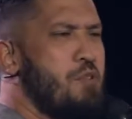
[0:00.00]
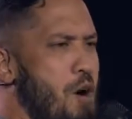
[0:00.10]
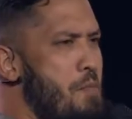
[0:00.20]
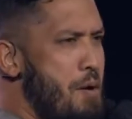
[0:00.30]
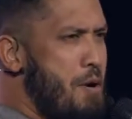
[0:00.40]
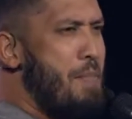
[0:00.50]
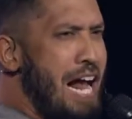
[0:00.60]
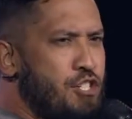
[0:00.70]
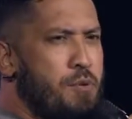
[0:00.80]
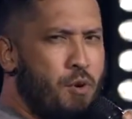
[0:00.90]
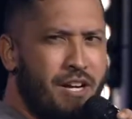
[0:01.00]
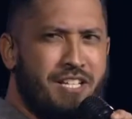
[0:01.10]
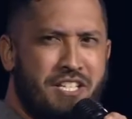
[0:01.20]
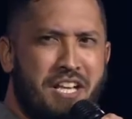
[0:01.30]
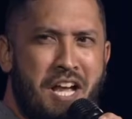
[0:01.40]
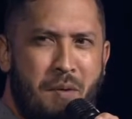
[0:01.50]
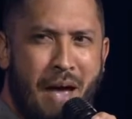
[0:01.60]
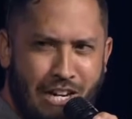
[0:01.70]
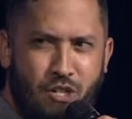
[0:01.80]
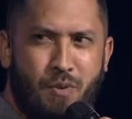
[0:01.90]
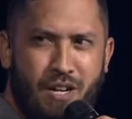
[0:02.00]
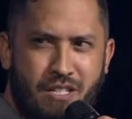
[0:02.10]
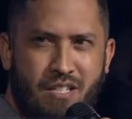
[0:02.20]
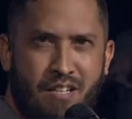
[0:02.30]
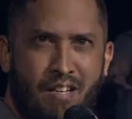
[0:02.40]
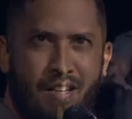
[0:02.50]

a little more. Remember Backstreet Boys? Backstreet Boys?